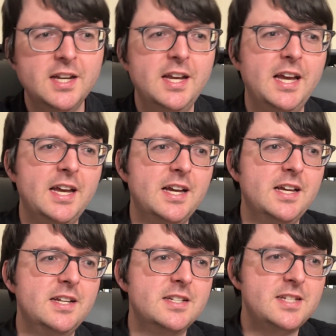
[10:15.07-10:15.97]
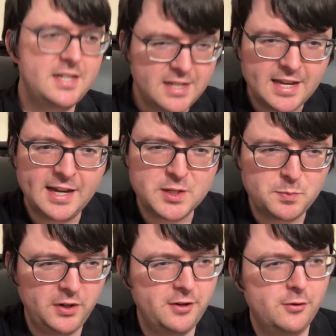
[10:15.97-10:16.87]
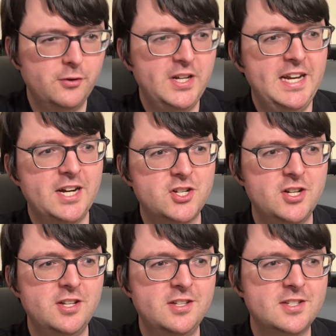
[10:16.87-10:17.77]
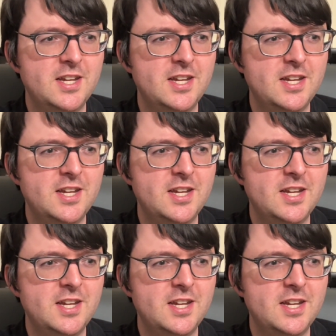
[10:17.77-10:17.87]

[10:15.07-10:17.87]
and he has political connections,